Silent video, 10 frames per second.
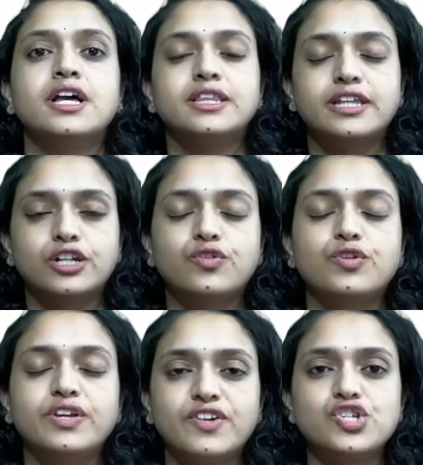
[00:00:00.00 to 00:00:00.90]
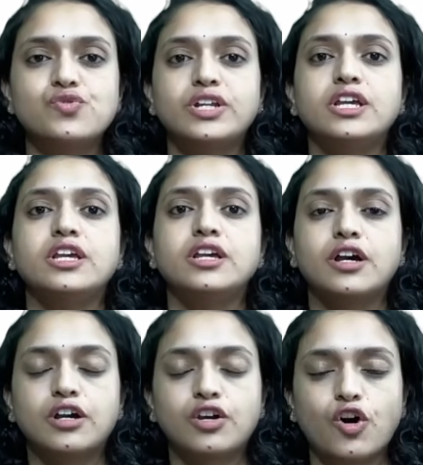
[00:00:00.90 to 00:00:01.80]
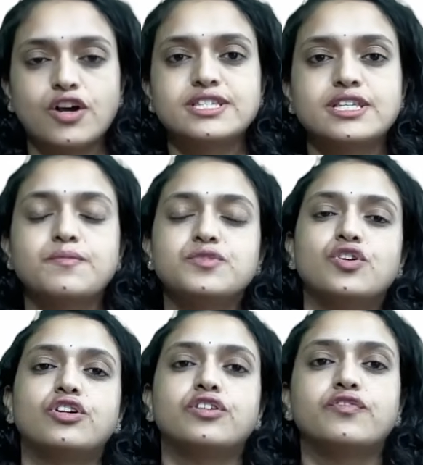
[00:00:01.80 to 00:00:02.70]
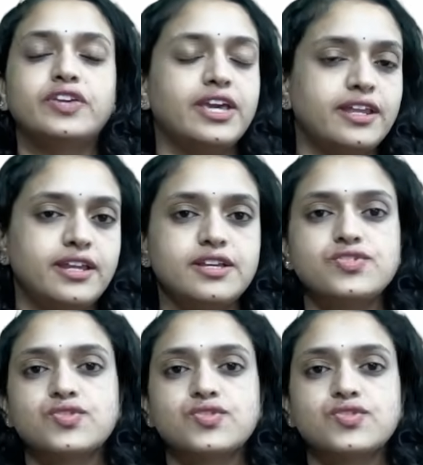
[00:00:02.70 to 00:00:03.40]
that could eventually cause some sort of caries